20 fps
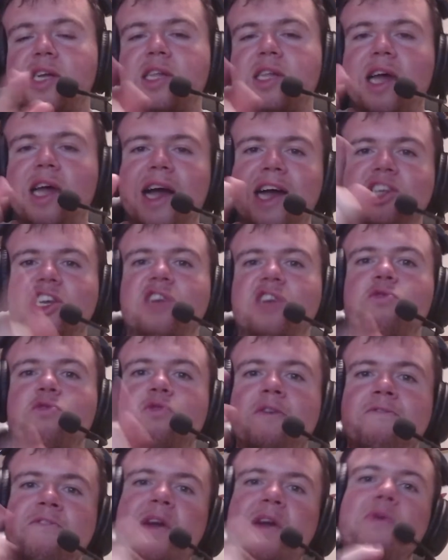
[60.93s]
Hijack was
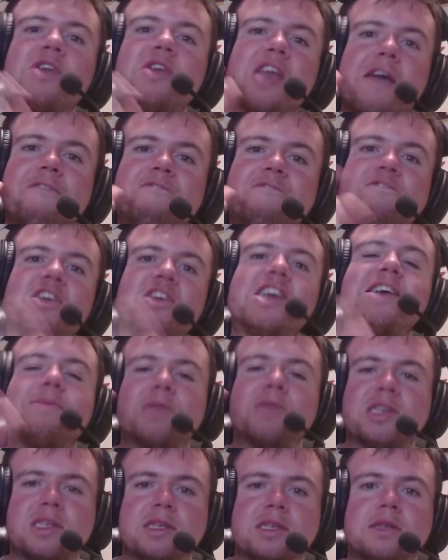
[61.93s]
a very
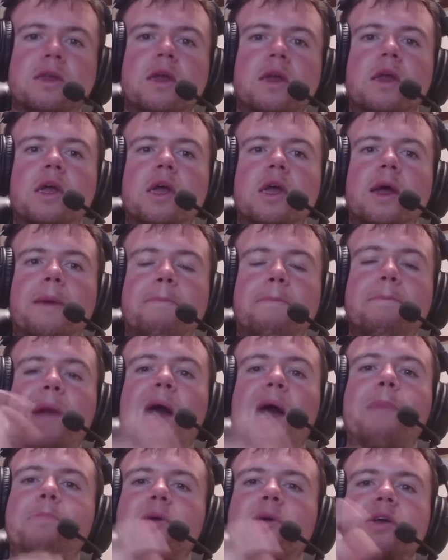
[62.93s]
famous
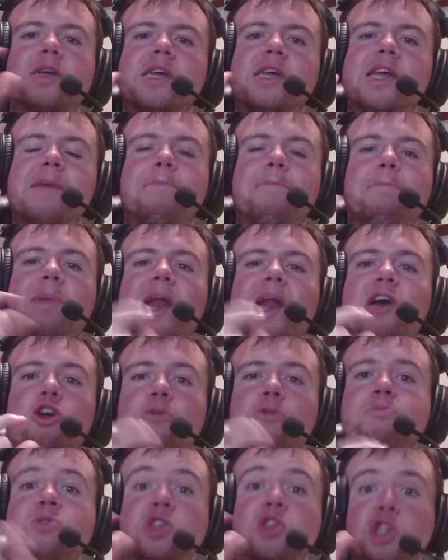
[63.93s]
map in Black
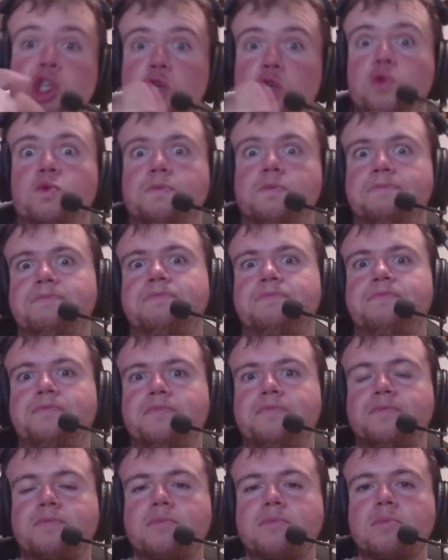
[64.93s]
Ops 2.
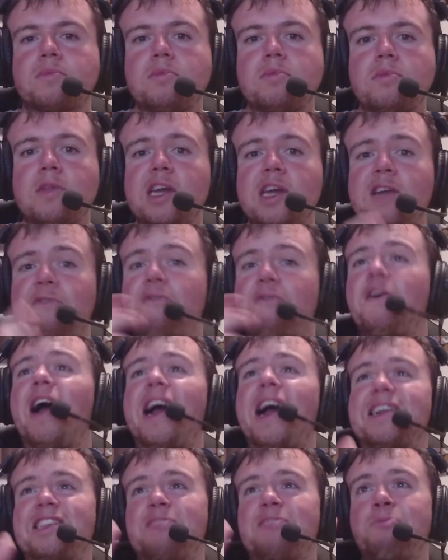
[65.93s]
In
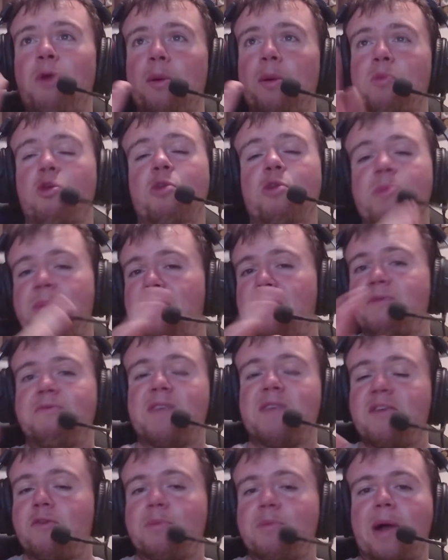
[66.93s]
fact, it's probably one of my best
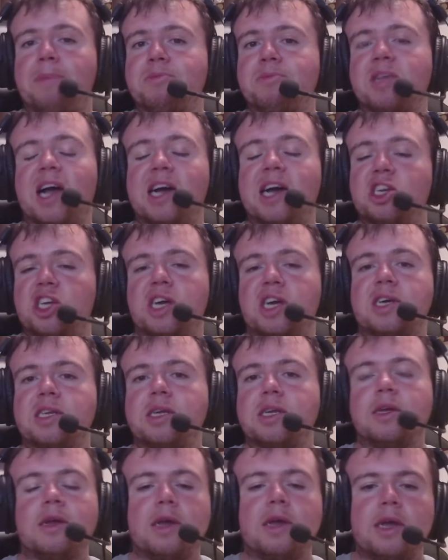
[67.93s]
favourite maps, Hijacked.
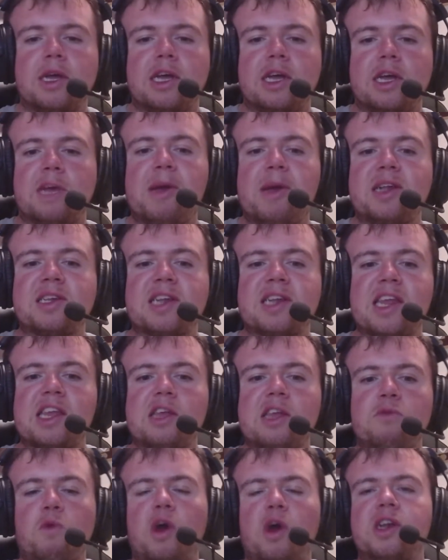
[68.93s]
Basically,
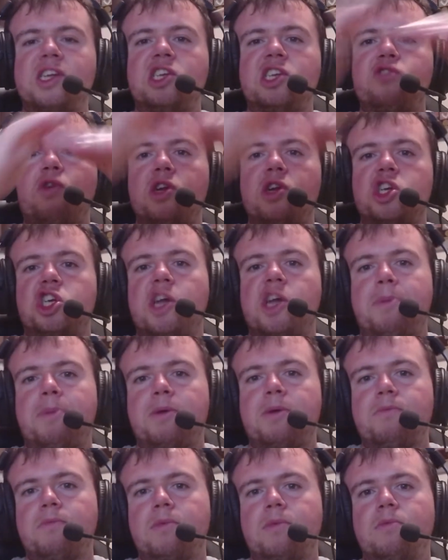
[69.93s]
what it is, you're on a ship,
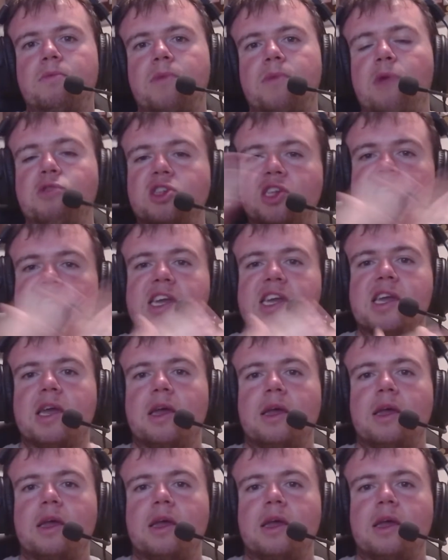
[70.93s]
out at sea,